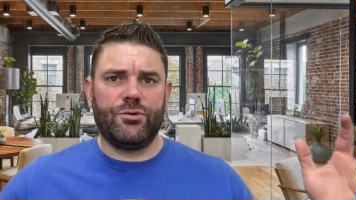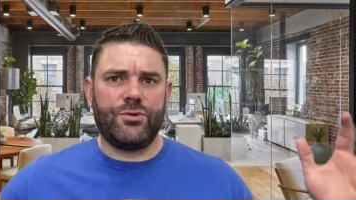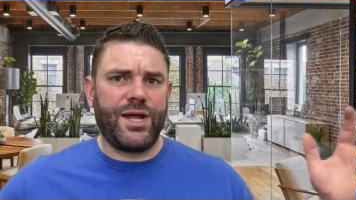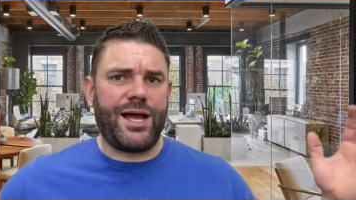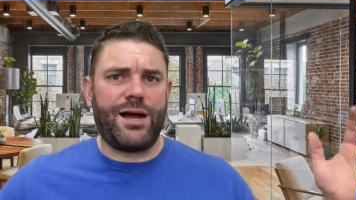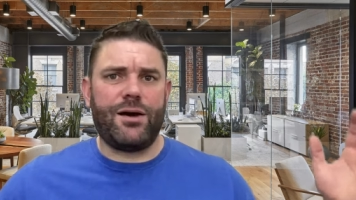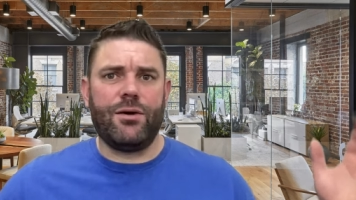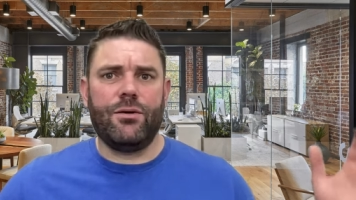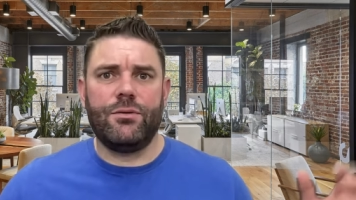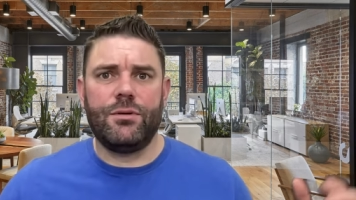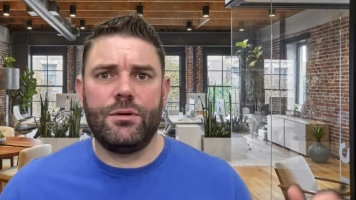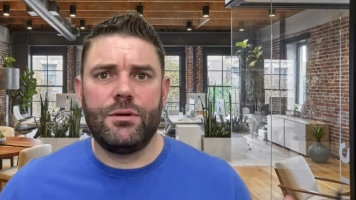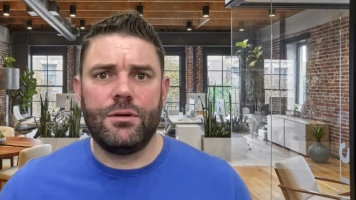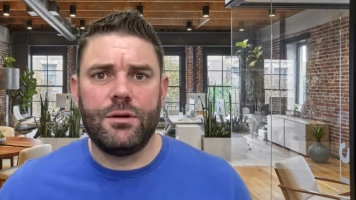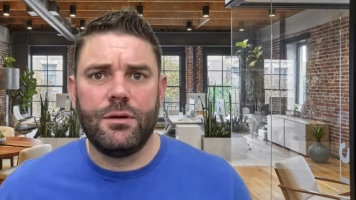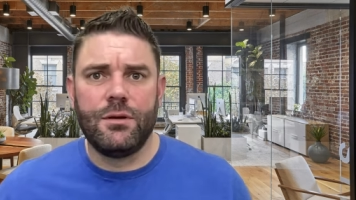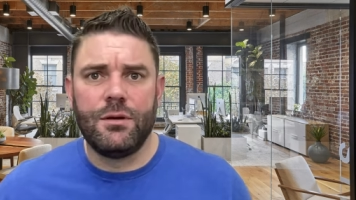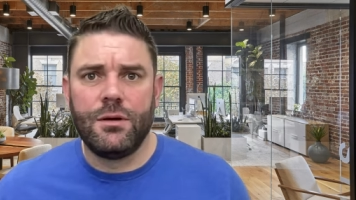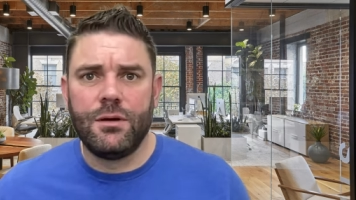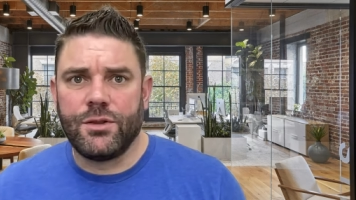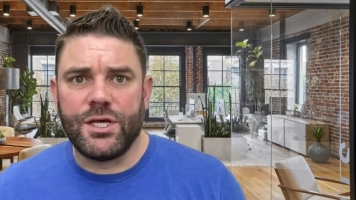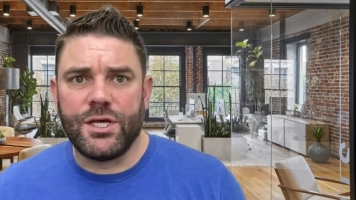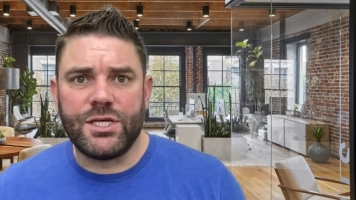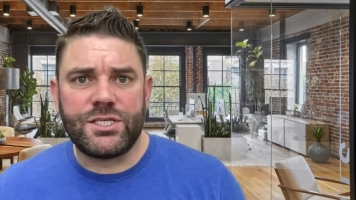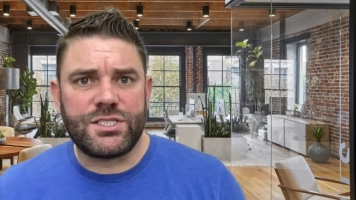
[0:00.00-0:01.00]
doubt.
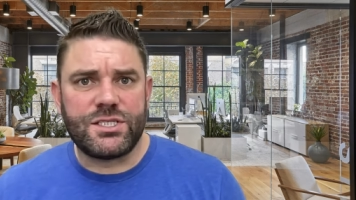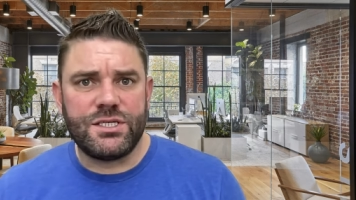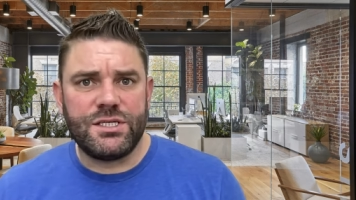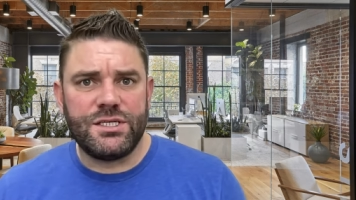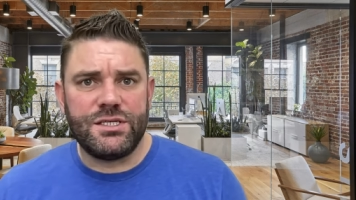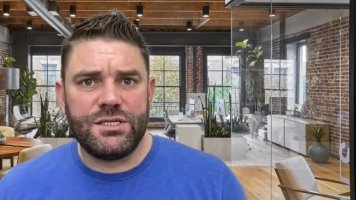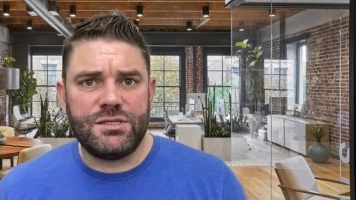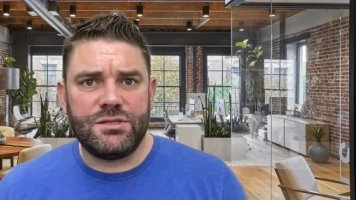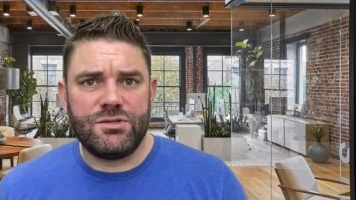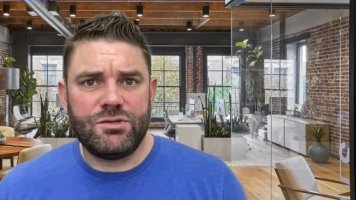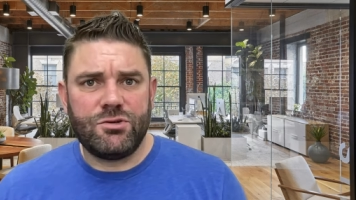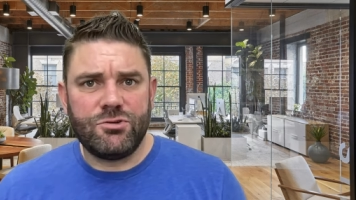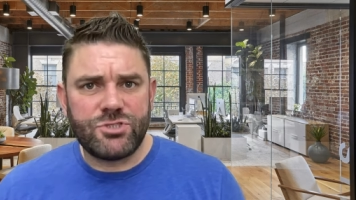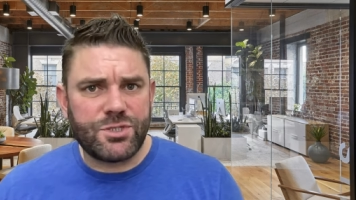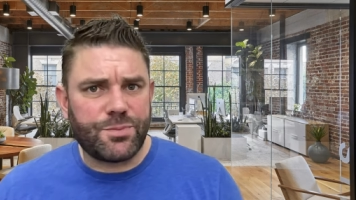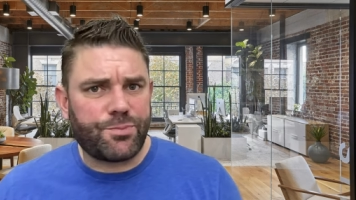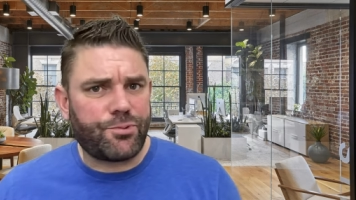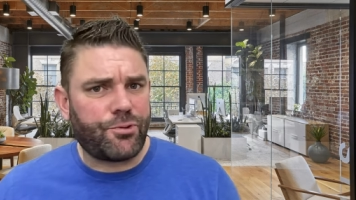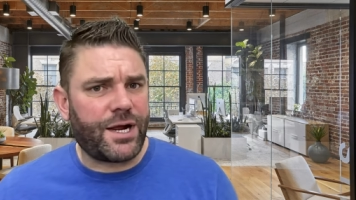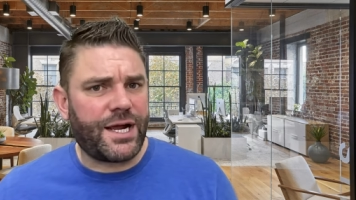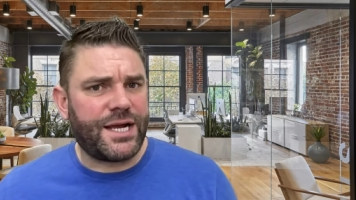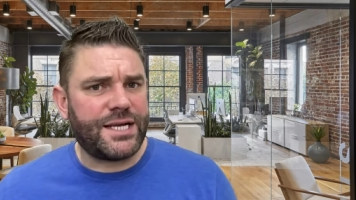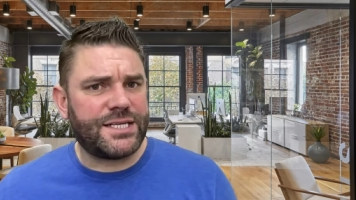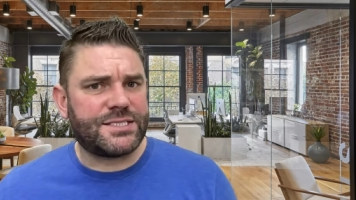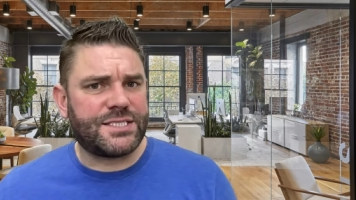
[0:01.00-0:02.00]
Thus, no
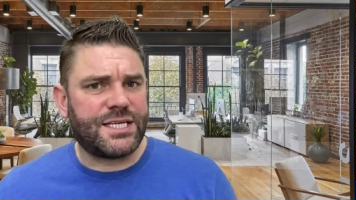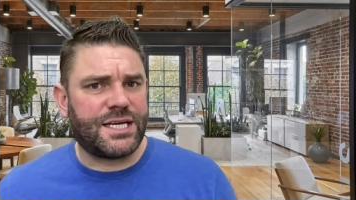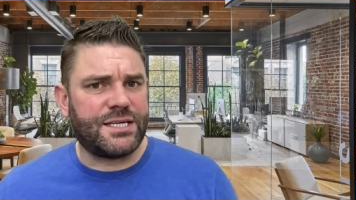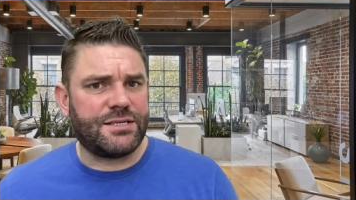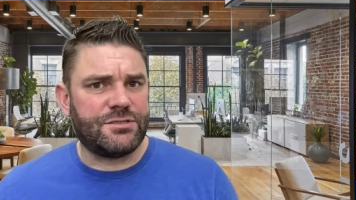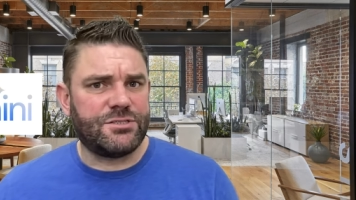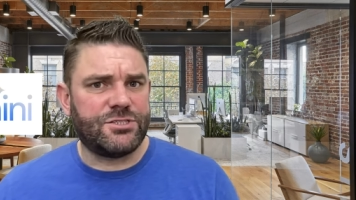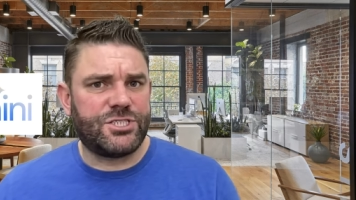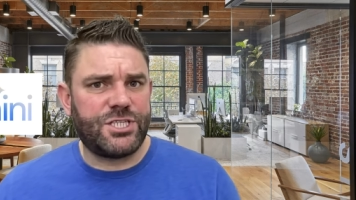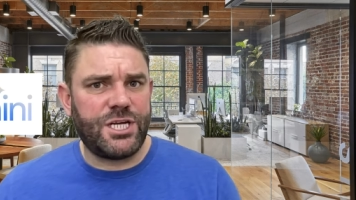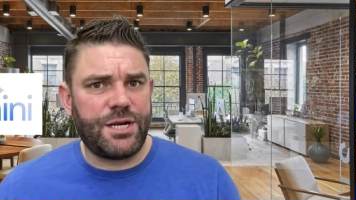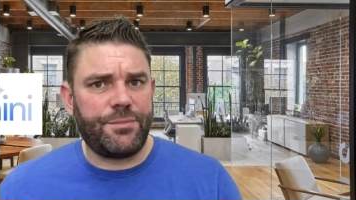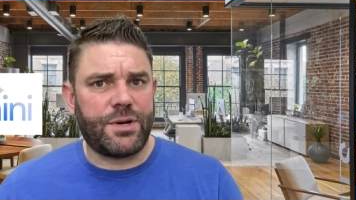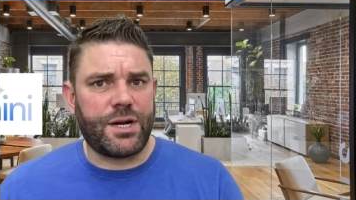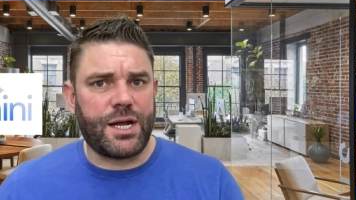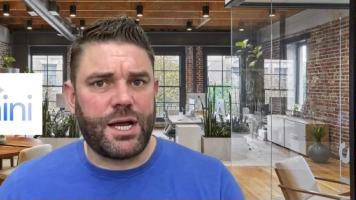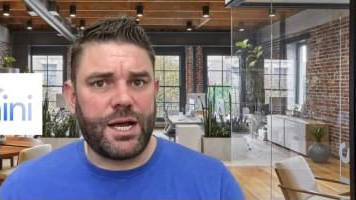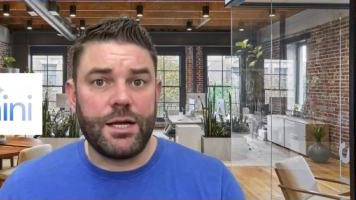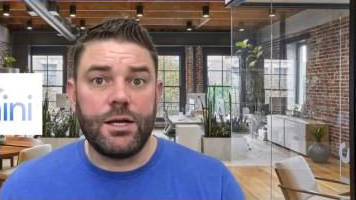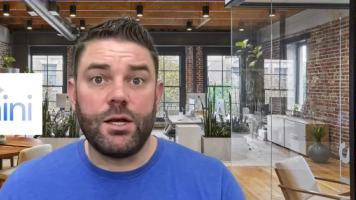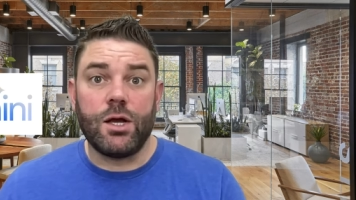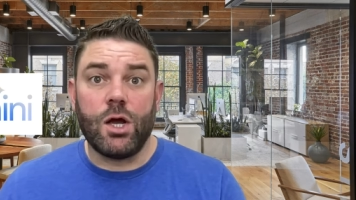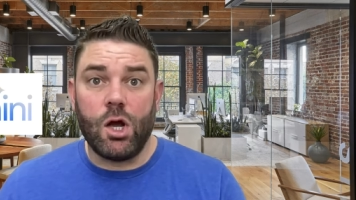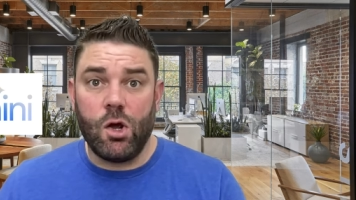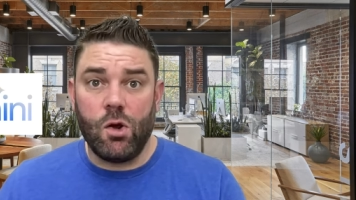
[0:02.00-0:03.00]
surprise that
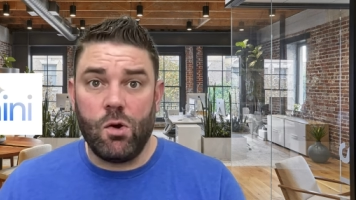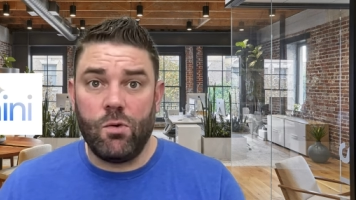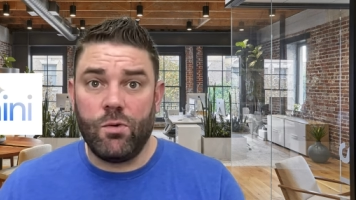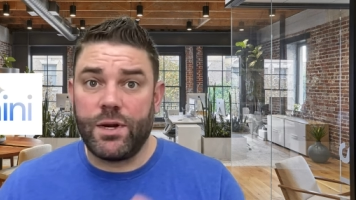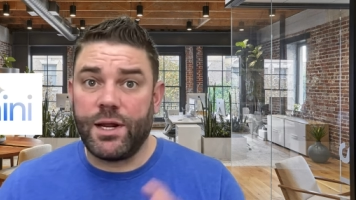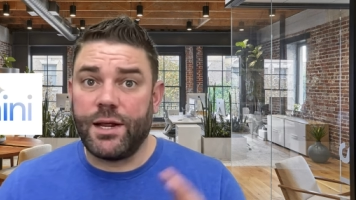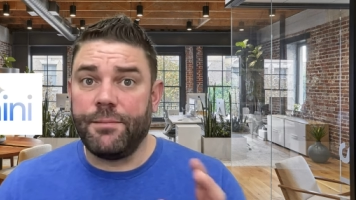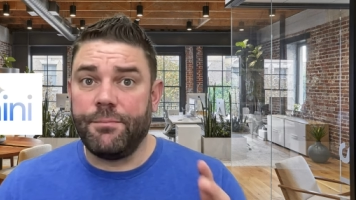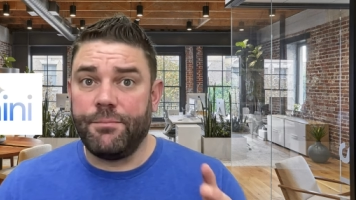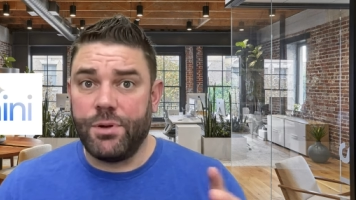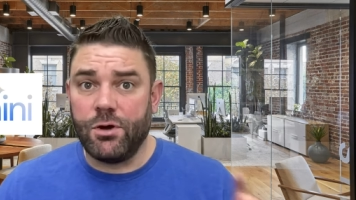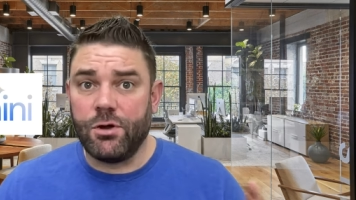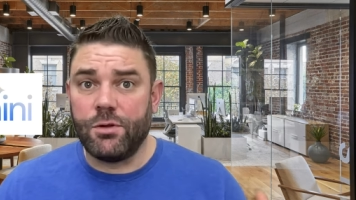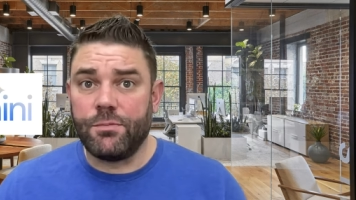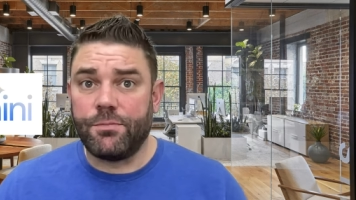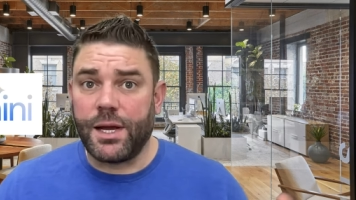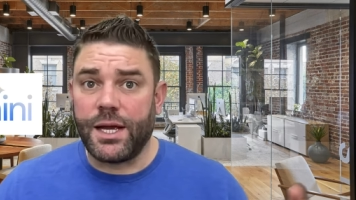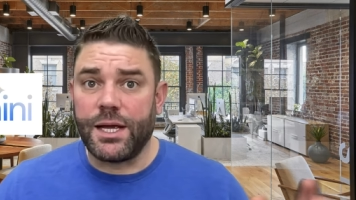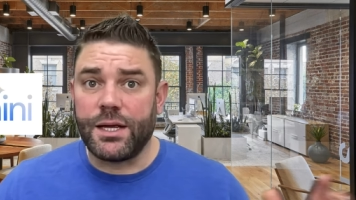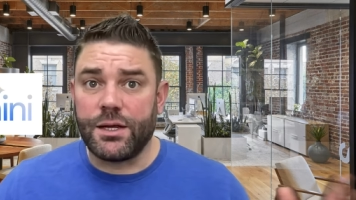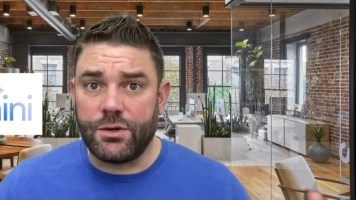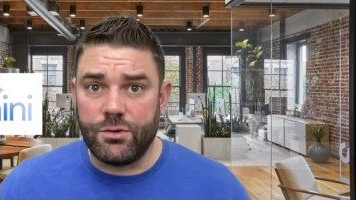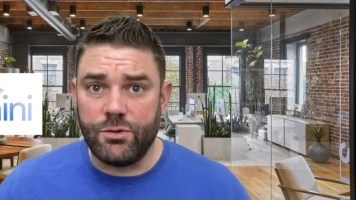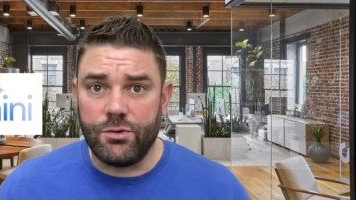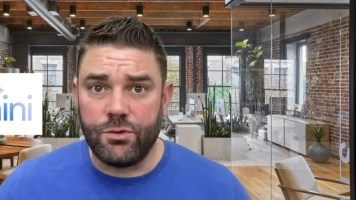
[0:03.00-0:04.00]
Gemini, owned and built
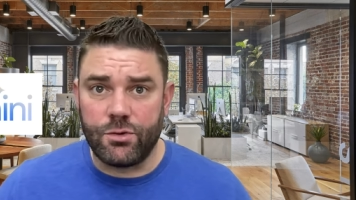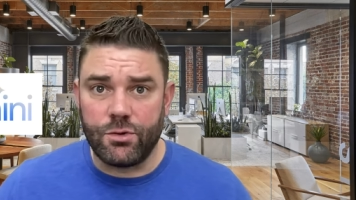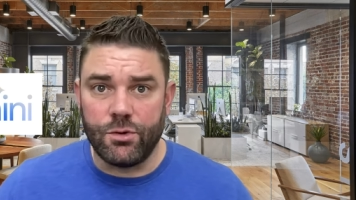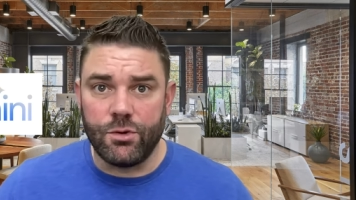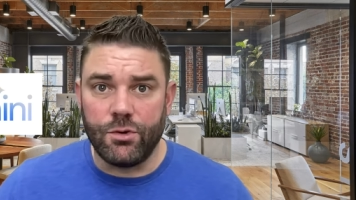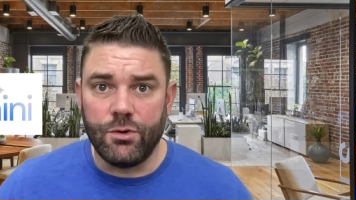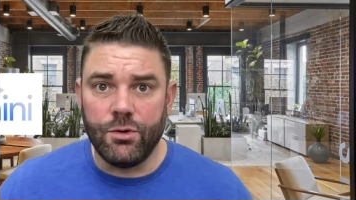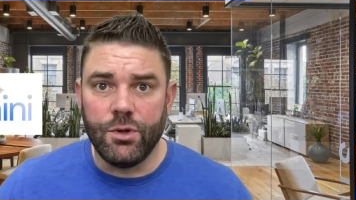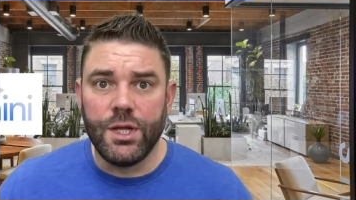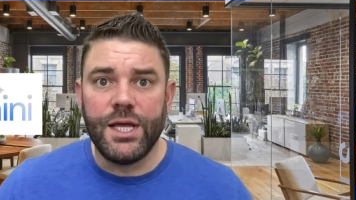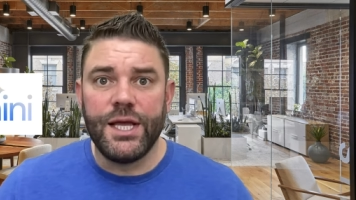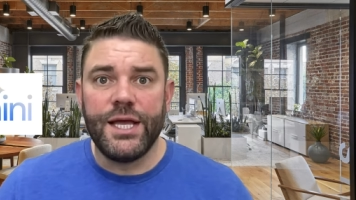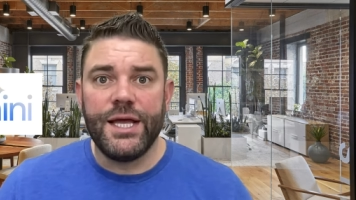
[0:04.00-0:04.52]
by Google,